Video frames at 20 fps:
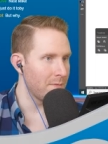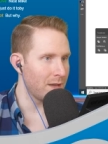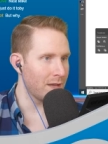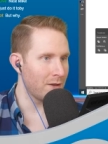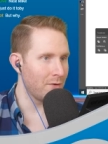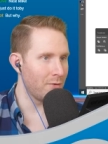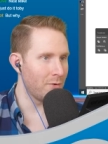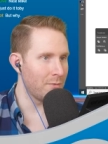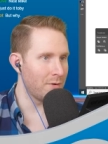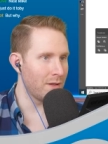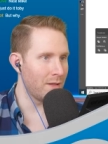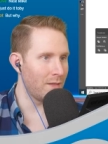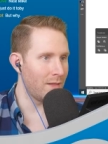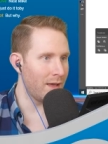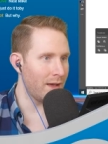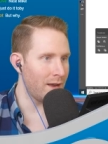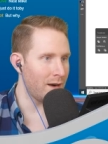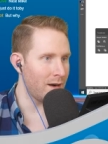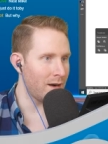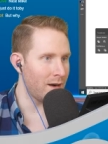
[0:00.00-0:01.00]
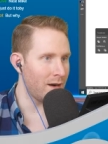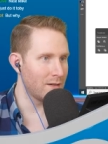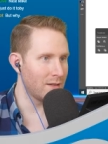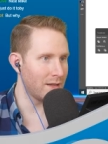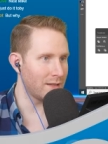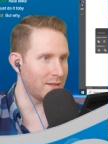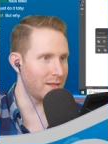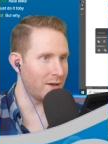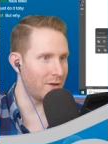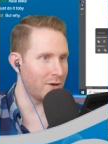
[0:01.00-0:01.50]
it a little bit lighter.
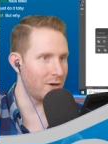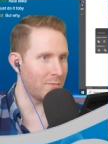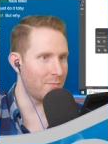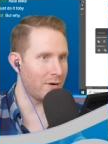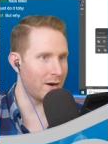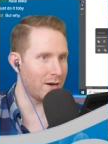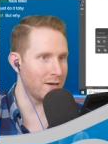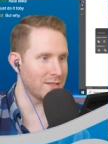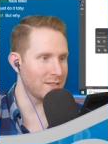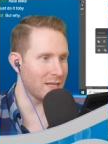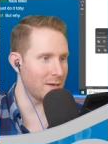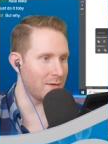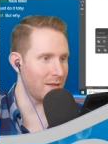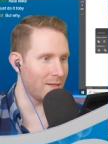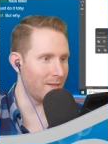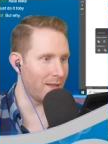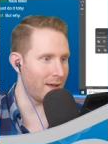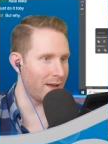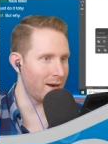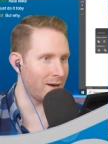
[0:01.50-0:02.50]
Like the under part is gonna be lighter